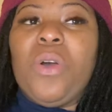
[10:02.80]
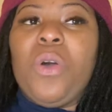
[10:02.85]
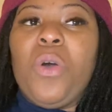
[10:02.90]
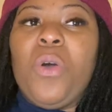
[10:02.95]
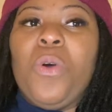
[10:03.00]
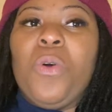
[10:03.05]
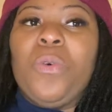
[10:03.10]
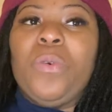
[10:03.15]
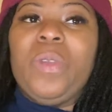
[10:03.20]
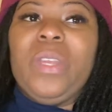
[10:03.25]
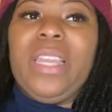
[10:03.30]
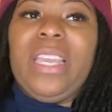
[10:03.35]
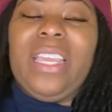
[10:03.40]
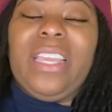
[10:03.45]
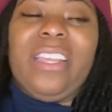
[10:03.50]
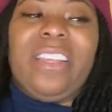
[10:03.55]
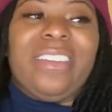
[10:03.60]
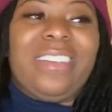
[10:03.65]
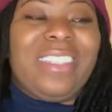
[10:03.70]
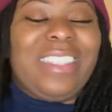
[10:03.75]

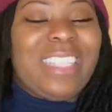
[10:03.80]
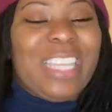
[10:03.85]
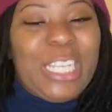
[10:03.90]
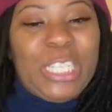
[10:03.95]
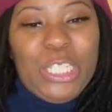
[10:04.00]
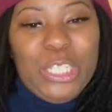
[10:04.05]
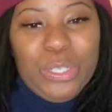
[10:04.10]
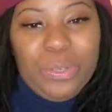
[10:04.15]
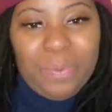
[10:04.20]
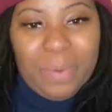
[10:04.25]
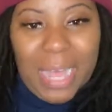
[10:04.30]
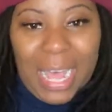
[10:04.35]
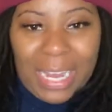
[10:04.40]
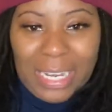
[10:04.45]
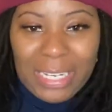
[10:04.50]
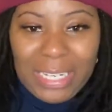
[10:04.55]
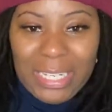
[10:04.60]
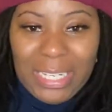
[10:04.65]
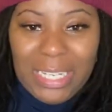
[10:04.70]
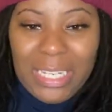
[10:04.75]
owning your
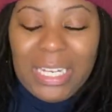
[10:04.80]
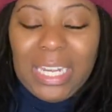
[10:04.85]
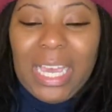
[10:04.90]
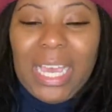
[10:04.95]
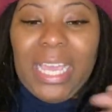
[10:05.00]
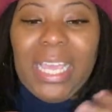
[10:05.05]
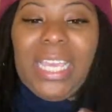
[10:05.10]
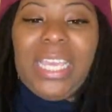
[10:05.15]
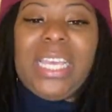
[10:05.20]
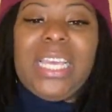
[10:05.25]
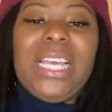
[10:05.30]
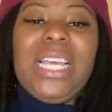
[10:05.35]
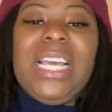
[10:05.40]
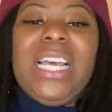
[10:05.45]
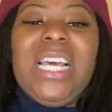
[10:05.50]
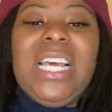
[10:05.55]
sexuality, like